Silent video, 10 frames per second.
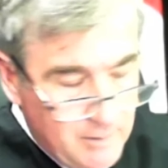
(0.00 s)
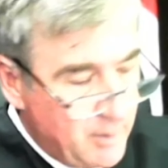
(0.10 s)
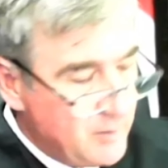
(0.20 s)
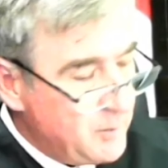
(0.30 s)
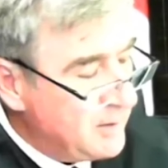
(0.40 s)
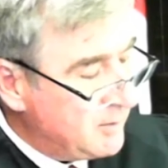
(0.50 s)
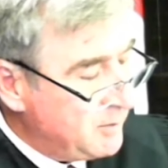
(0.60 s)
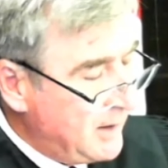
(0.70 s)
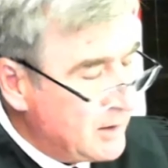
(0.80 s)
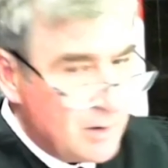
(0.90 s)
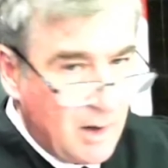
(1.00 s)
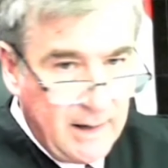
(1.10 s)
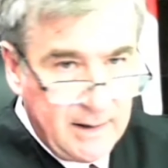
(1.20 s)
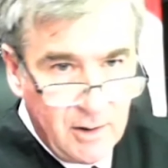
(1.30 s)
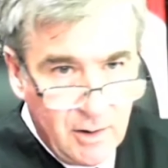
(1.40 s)
There must be a substantial
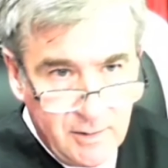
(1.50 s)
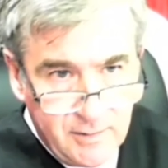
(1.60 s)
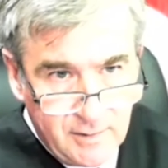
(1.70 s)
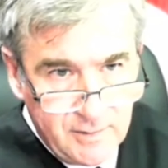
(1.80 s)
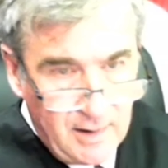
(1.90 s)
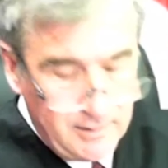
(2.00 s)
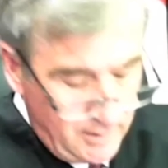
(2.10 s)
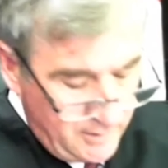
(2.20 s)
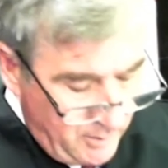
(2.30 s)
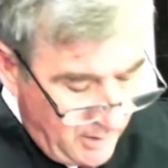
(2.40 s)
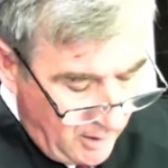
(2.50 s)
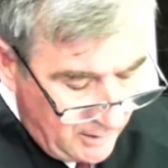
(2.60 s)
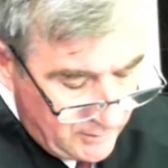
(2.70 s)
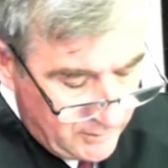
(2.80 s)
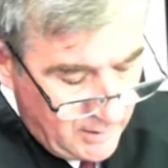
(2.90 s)
likelihood of success of the merits.